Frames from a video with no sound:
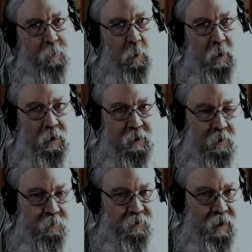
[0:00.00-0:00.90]
But when it
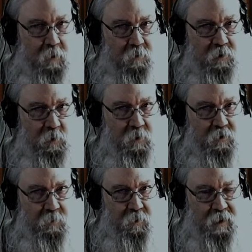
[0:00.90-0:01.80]
comes down to
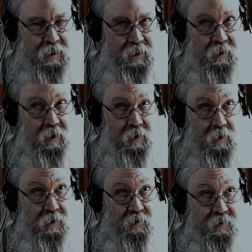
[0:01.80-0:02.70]
explaining
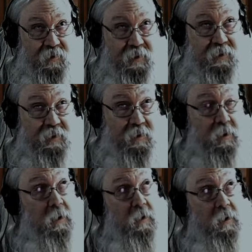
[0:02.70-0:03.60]
a
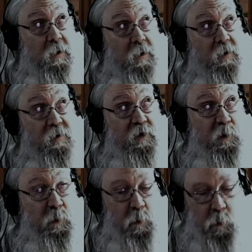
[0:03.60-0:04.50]
scene
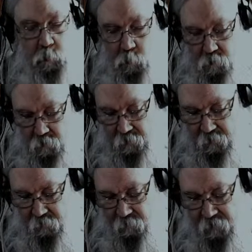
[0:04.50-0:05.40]
to
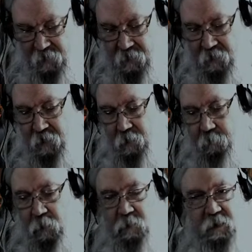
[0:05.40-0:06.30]
the
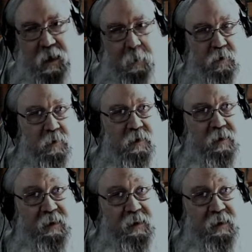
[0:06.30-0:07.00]
motion capture